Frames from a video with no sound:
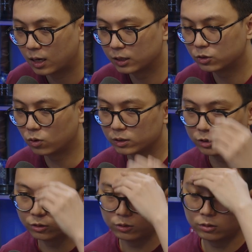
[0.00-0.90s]
was talking
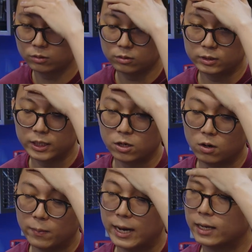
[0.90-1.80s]
to
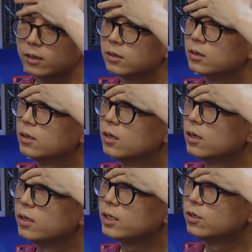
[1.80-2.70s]
Gigo about,
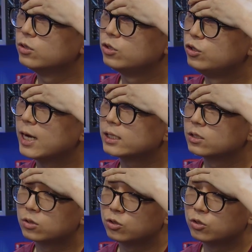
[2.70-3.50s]
I think it was Jack's